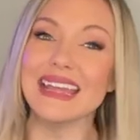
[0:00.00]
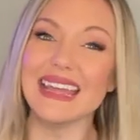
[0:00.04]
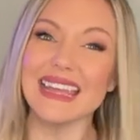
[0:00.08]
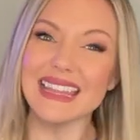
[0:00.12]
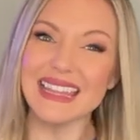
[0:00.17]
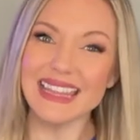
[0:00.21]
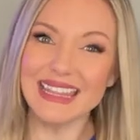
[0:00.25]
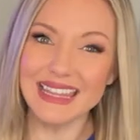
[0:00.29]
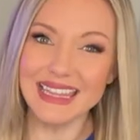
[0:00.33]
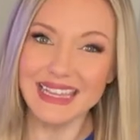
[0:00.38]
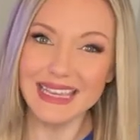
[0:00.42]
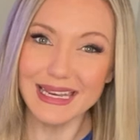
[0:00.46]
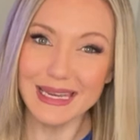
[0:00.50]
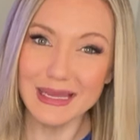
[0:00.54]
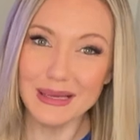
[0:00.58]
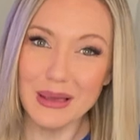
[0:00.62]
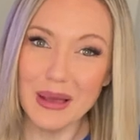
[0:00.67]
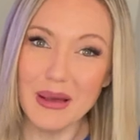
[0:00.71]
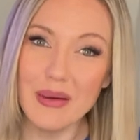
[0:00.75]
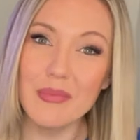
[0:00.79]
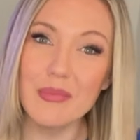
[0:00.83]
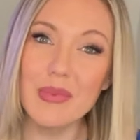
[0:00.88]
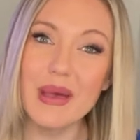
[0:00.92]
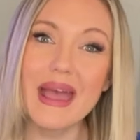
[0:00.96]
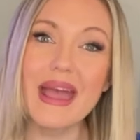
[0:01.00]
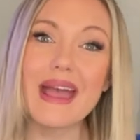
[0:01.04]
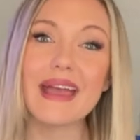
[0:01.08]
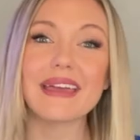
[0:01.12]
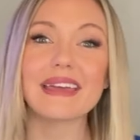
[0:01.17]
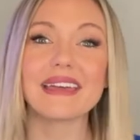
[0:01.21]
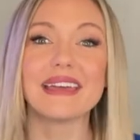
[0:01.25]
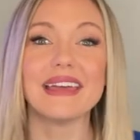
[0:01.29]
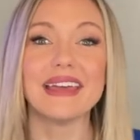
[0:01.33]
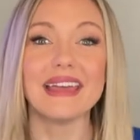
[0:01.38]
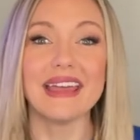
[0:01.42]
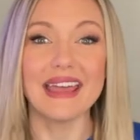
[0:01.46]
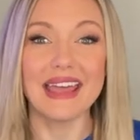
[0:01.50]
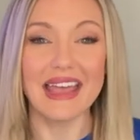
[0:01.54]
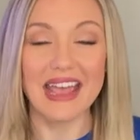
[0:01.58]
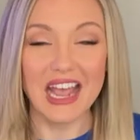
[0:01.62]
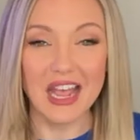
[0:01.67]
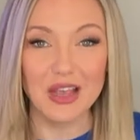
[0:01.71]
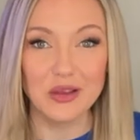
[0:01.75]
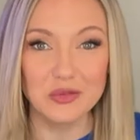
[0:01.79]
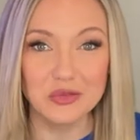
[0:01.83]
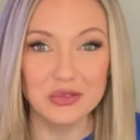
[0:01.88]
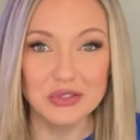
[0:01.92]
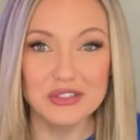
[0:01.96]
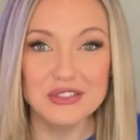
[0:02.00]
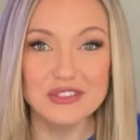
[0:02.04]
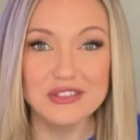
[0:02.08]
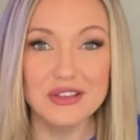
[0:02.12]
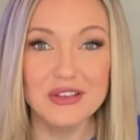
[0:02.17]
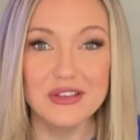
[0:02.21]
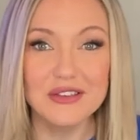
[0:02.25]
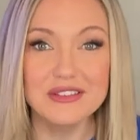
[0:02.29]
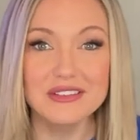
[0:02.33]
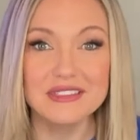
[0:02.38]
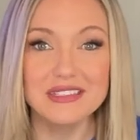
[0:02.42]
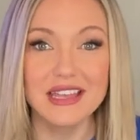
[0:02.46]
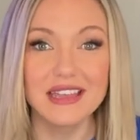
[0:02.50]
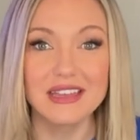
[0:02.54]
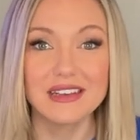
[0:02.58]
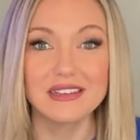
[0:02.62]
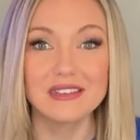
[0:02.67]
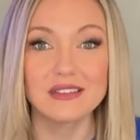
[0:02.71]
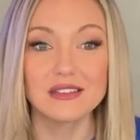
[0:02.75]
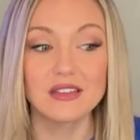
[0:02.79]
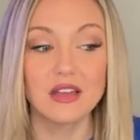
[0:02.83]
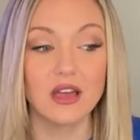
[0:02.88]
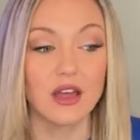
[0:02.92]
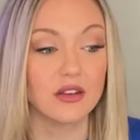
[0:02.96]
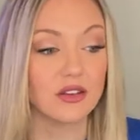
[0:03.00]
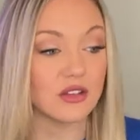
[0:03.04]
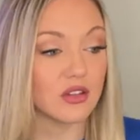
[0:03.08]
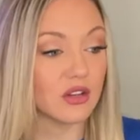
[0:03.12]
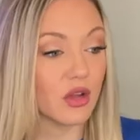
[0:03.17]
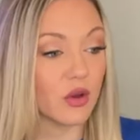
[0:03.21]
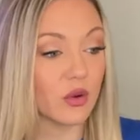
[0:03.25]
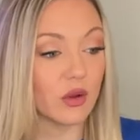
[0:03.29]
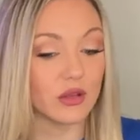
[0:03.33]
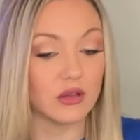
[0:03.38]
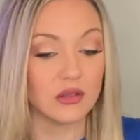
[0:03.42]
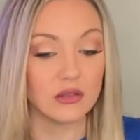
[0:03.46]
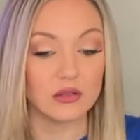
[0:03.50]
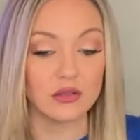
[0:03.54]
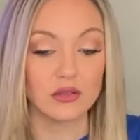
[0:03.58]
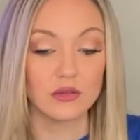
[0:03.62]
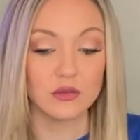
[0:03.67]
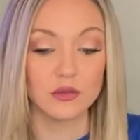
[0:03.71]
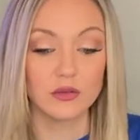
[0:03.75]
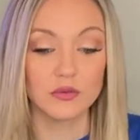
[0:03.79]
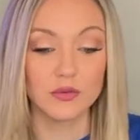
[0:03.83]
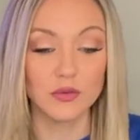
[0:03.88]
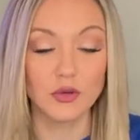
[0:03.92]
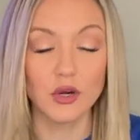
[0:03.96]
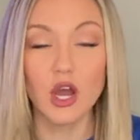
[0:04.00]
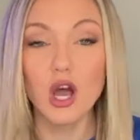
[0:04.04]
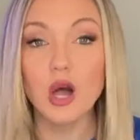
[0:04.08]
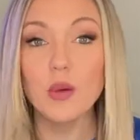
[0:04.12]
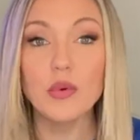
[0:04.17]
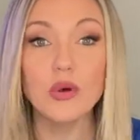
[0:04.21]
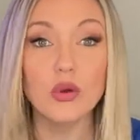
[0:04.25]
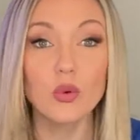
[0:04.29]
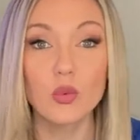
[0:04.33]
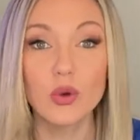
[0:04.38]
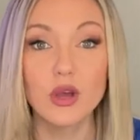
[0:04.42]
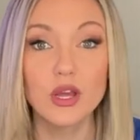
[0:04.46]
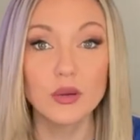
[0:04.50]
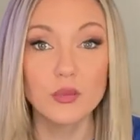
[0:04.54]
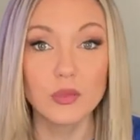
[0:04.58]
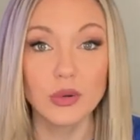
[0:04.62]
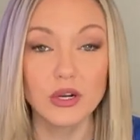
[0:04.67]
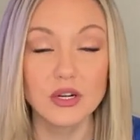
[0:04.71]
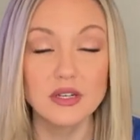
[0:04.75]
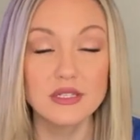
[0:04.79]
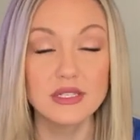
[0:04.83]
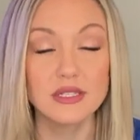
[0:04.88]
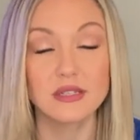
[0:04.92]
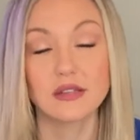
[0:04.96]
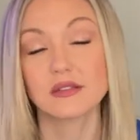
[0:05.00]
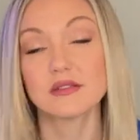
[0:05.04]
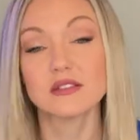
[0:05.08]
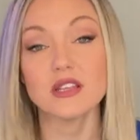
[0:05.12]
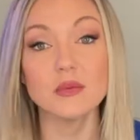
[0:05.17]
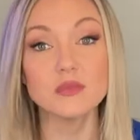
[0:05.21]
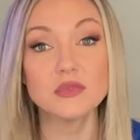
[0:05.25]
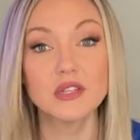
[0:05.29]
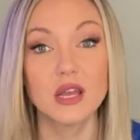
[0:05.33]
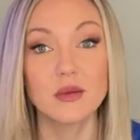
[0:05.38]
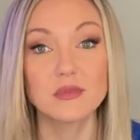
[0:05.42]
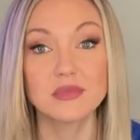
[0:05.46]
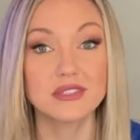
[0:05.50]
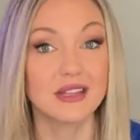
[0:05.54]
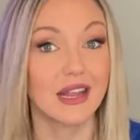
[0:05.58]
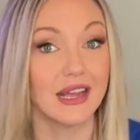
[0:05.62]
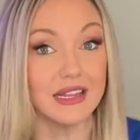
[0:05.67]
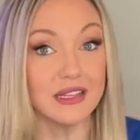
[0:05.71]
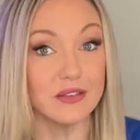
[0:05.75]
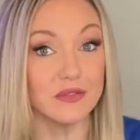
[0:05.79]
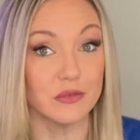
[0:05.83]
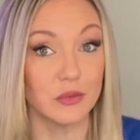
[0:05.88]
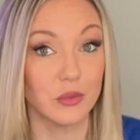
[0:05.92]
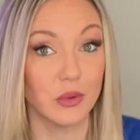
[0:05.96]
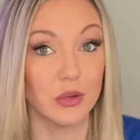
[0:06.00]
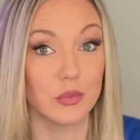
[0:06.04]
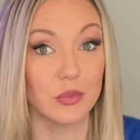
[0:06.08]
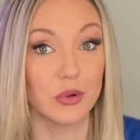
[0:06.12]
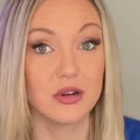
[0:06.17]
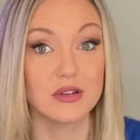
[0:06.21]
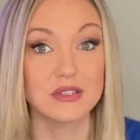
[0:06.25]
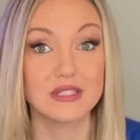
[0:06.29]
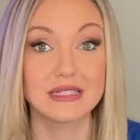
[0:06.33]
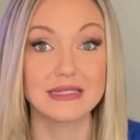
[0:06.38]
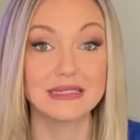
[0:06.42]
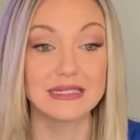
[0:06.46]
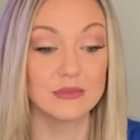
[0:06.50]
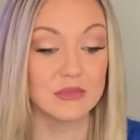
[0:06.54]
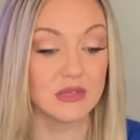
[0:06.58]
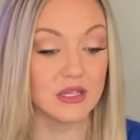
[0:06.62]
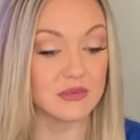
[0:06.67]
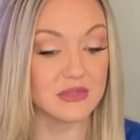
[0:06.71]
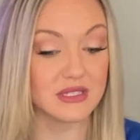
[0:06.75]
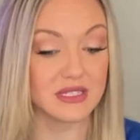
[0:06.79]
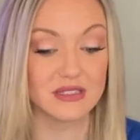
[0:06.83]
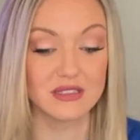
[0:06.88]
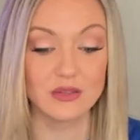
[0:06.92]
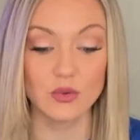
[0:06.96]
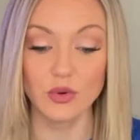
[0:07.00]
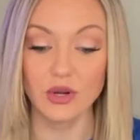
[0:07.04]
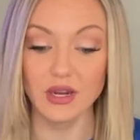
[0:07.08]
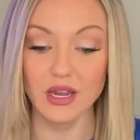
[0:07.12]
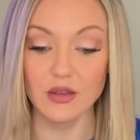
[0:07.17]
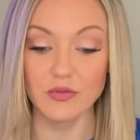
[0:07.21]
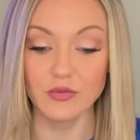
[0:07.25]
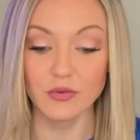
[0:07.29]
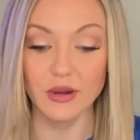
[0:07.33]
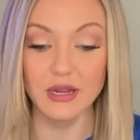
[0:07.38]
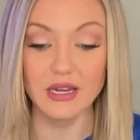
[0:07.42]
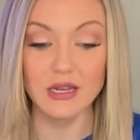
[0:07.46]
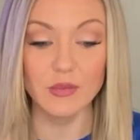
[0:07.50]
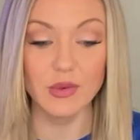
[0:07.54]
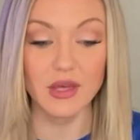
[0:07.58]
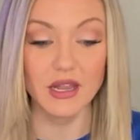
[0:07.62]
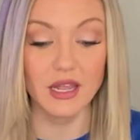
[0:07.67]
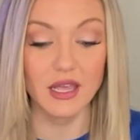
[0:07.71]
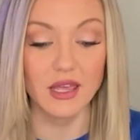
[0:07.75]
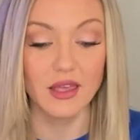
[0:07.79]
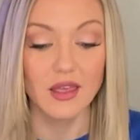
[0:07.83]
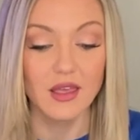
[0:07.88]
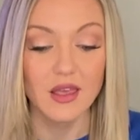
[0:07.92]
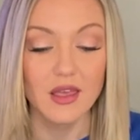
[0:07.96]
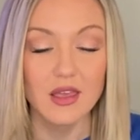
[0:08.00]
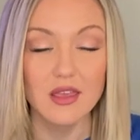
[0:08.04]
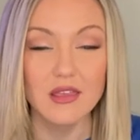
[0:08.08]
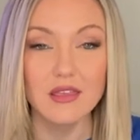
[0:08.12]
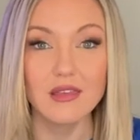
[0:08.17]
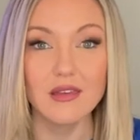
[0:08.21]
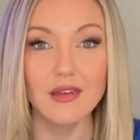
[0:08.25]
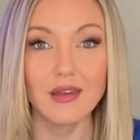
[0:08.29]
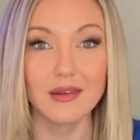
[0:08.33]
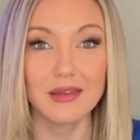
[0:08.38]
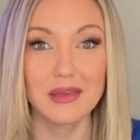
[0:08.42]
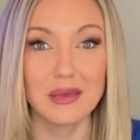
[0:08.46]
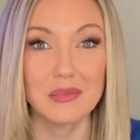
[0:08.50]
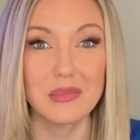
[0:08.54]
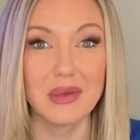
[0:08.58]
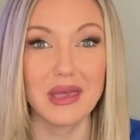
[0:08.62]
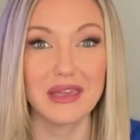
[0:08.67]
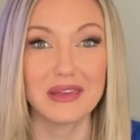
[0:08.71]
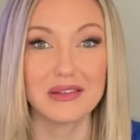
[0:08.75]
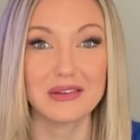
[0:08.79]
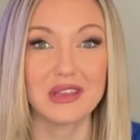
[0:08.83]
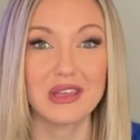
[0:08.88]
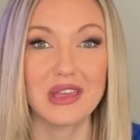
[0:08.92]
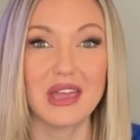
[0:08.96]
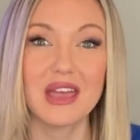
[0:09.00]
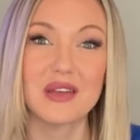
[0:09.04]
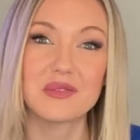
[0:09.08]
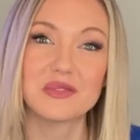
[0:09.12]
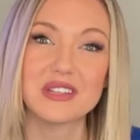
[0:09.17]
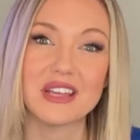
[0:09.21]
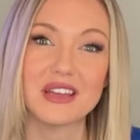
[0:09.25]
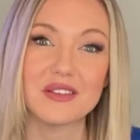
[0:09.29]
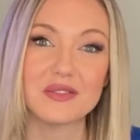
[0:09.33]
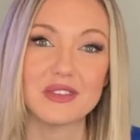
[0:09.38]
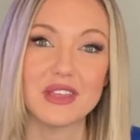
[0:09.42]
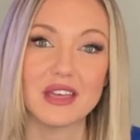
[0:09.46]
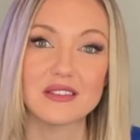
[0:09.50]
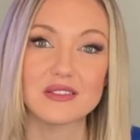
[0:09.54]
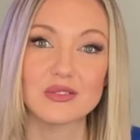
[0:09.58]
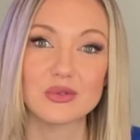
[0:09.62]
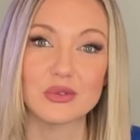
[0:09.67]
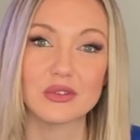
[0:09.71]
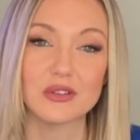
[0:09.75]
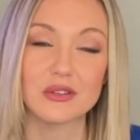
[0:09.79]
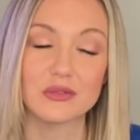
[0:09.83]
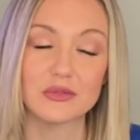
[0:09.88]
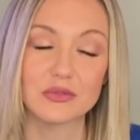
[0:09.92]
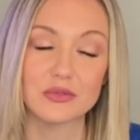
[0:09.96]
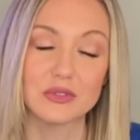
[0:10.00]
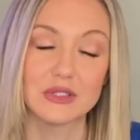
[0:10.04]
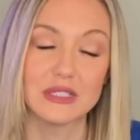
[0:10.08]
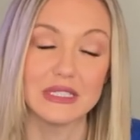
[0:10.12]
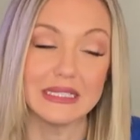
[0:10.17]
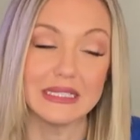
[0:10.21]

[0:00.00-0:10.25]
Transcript: and then they got to come back after it's all said and done, you know, and for all but one person, and sometimes not even one person, sometimes it doesn't work out for anybody. You got to come back, and you have to have that sort of